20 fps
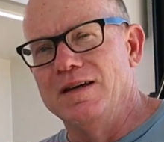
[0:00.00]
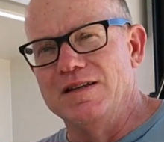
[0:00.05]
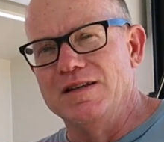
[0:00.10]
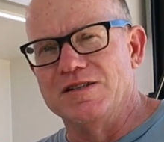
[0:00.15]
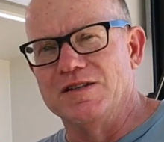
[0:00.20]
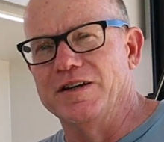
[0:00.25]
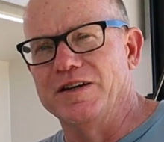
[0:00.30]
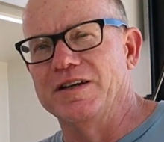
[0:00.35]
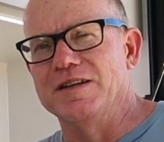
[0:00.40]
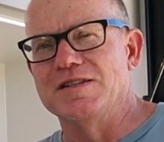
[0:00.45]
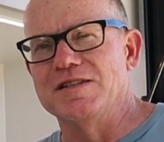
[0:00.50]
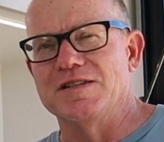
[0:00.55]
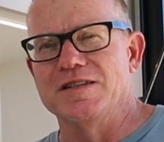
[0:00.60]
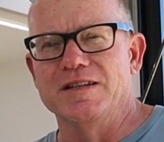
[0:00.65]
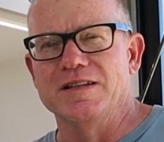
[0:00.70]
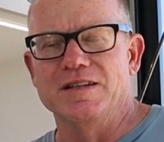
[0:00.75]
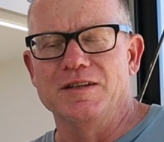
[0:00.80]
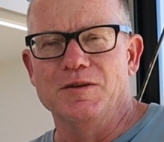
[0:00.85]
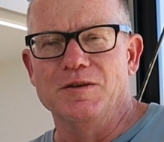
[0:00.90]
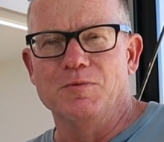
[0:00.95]
is so you can
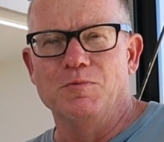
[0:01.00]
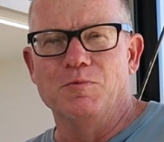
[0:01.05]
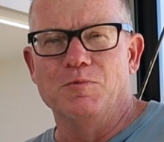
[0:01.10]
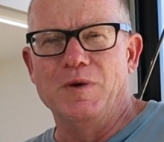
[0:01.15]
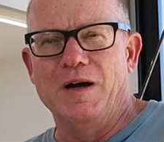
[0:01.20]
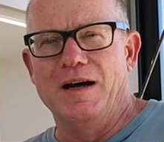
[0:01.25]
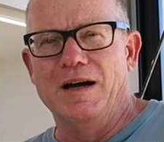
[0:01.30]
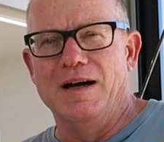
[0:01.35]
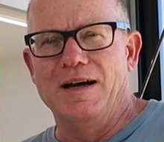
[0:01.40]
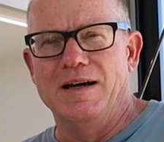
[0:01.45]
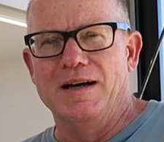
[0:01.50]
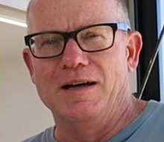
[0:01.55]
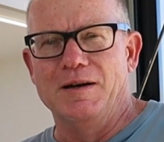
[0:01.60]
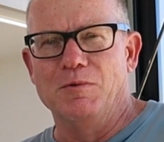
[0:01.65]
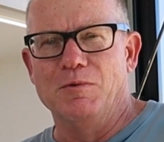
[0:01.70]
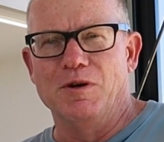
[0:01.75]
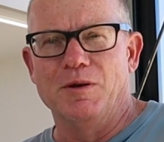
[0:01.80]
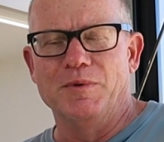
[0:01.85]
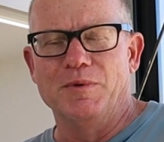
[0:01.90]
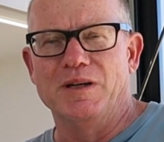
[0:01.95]
see the
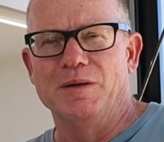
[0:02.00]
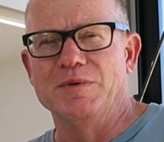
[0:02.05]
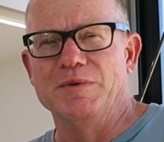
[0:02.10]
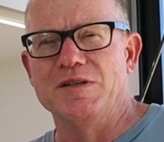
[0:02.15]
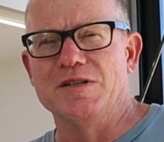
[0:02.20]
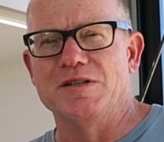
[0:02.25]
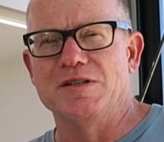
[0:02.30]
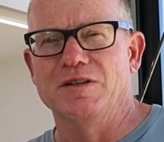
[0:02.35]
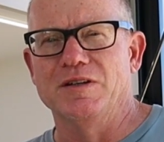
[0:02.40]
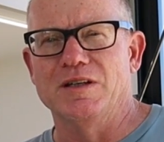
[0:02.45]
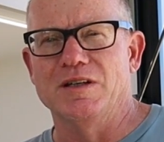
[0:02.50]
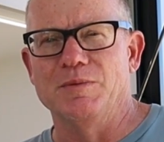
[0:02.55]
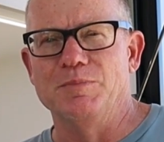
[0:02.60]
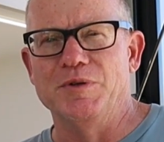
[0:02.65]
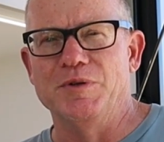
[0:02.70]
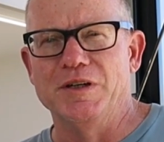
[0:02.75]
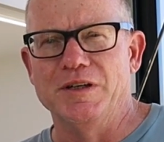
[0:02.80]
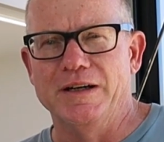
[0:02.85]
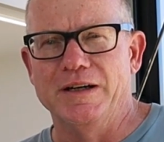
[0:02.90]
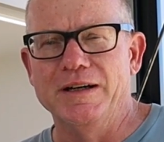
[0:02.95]
what I'm going to be using on the
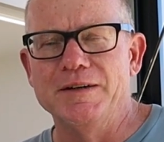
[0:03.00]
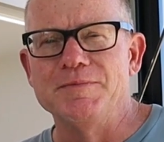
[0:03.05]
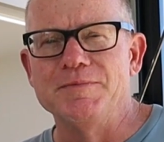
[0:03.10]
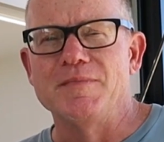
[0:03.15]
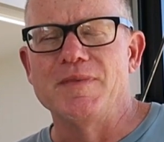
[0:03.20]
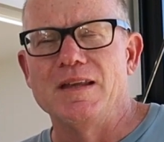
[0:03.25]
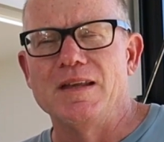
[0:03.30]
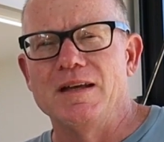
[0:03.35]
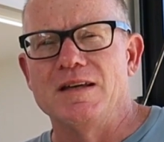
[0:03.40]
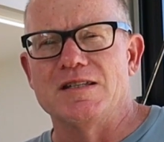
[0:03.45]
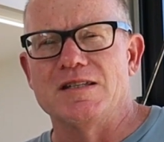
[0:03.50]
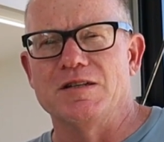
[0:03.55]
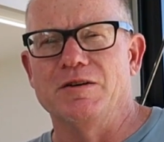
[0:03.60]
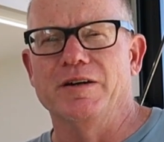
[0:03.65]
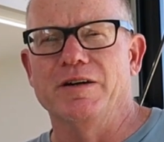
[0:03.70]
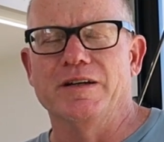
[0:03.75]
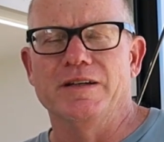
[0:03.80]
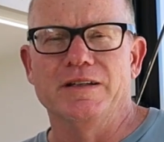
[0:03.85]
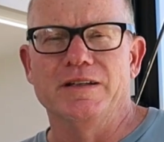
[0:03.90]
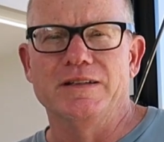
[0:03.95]
computer, so
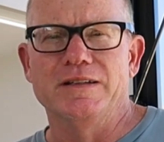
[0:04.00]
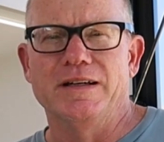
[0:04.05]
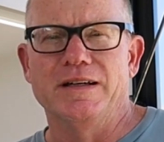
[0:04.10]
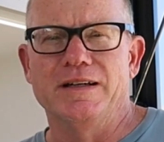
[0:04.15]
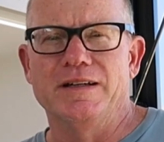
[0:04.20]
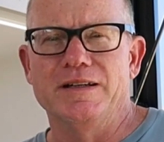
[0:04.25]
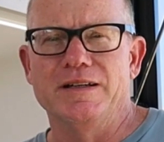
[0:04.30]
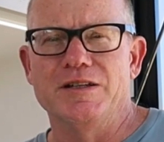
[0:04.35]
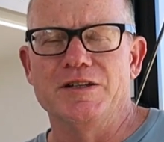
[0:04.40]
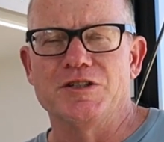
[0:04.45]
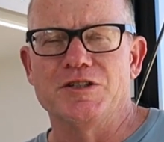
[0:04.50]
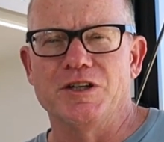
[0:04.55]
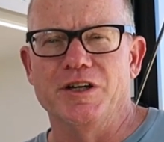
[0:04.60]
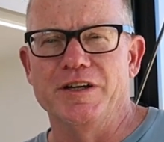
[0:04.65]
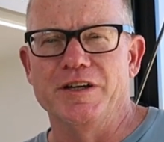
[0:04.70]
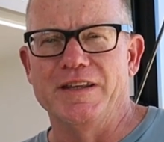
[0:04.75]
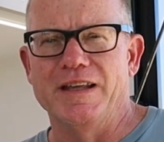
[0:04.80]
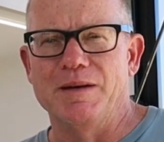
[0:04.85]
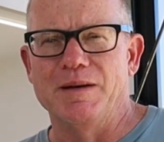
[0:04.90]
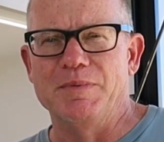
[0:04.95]
I can show
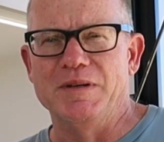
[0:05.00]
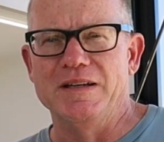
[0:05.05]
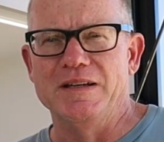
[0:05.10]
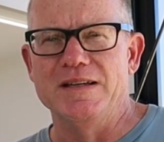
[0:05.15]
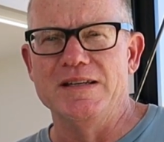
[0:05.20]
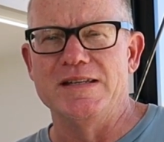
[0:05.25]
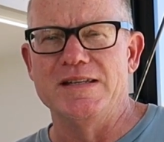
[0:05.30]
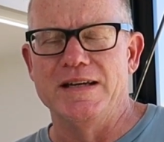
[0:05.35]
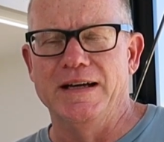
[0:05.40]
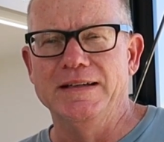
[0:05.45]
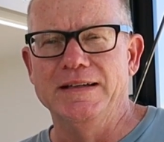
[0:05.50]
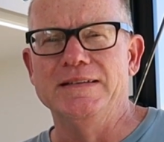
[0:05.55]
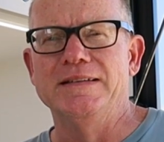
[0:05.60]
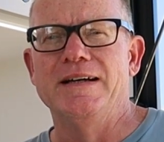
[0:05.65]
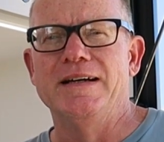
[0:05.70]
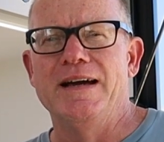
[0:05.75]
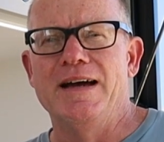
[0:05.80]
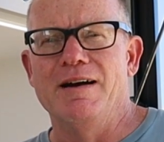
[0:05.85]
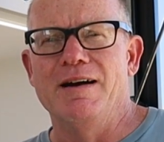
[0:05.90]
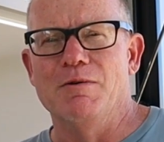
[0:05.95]
you that a bit easier.
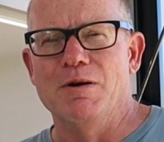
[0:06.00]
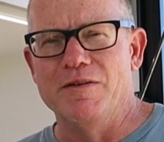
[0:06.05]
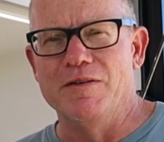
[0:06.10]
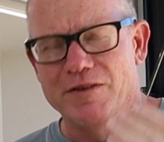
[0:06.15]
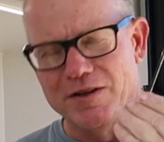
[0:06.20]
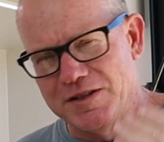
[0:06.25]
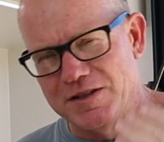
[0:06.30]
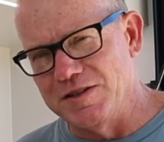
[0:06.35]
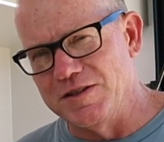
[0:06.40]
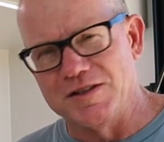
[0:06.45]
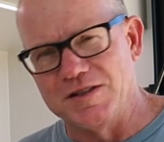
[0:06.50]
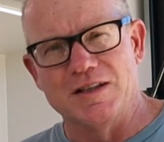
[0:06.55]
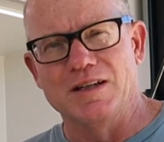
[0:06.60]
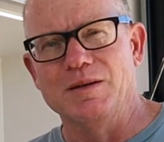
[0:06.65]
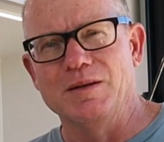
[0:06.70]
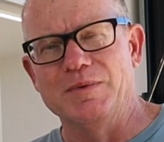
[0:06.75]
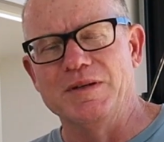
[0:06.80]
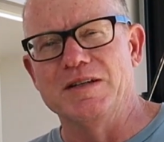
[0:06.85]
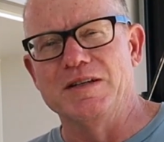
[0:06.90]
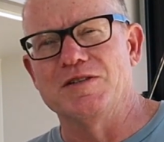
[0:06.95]
However, it's just
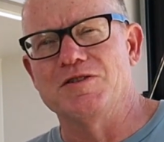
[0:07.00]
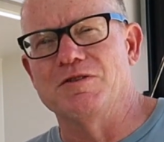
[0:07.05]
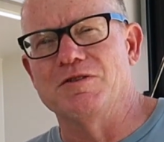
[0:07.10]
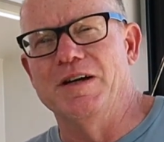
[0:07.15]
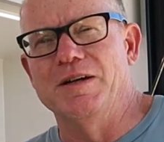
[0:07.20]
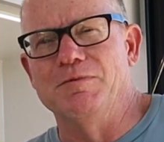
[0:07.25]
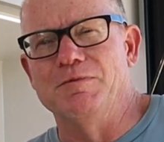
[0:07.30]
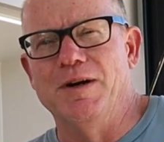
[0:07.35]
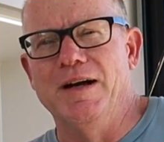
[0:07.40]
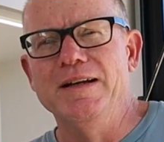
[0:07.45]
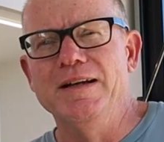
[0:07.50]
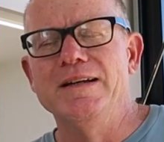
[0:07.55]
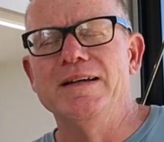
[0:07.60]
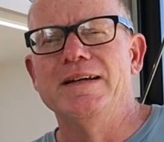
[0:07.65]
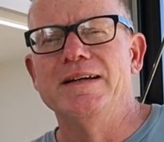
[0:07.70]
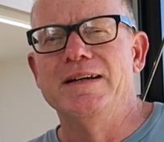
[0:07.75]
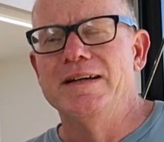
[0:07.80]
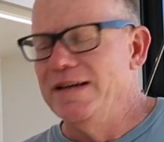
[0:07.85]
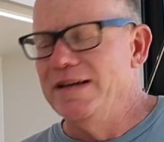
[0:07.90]
going to be a straight run.